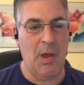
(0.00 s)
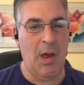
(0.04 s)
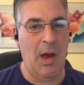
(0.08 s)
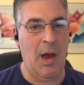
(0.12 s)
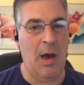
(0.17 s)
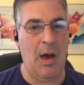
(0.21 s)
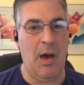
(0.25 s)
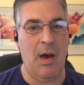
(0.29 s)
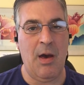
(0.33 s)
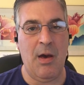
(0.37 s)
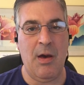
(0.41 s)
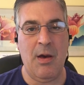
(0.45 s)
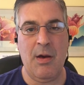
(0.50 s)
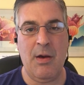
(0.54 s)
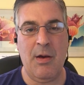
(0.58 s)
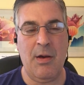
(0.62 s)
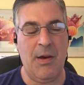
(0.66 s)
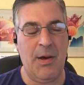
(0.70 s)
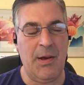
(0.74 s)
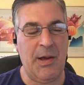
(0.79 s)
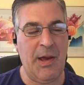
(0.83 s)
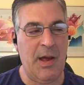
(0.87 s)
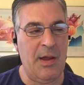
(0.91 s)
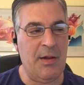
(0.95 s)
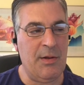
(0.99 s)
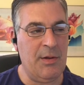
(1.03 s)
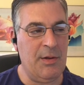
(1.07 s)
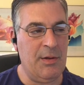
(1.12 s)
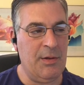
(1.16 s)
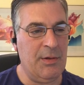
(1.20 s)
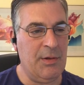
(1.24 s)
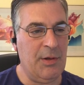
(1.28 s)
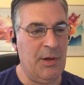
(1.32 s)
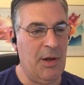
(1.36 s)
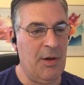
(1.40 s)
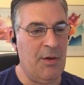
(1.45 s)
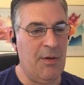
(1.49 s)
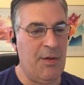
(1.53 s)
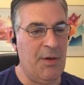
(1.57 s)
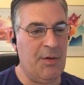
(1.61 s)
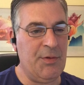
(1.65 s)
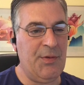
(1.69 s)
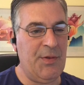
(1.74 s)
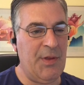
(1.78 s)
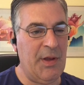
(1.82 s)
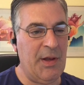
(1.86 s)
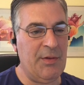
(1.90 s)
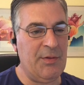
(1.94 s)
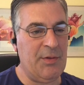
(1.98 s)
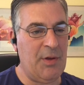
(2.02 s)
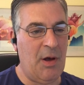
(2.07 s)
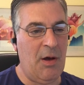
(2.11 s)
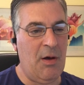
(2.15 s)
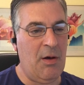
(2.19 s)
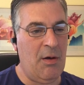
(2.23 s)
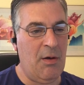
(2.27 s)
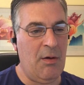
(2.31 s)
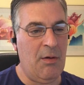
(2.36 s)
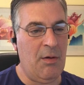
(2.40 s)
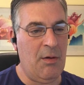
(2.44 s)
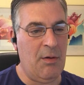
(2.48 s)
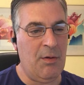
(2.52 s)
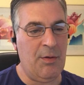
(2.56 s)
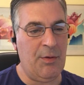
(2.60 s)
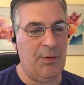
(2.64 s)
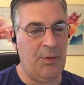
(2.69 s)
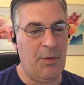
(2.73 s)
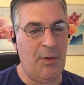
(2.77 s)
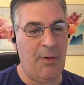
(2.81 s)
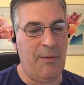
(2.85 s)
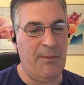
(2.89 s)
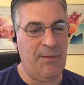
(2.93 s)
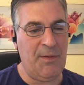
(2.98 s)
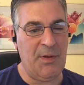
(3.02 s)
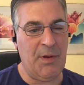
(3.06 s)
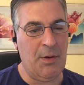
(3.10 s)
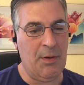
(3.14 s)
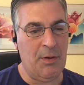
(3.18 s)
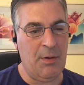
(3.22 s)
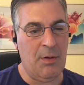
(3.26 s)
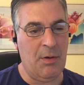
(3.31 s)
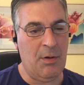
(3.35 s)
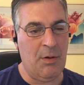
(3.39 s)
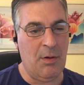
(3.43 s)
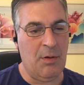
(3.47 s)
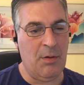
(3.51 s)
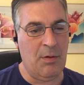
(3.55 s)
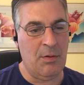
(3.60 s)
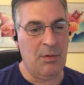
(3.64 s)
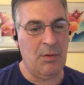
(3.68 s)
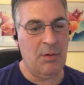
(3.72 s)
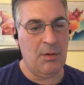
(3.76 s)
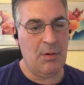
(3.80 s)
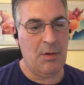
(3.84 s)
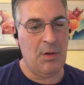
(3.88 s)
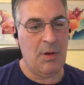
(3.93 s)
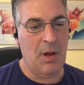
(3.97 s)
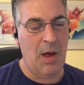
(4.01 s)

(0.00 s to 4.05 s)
Again, those things all sort of feel,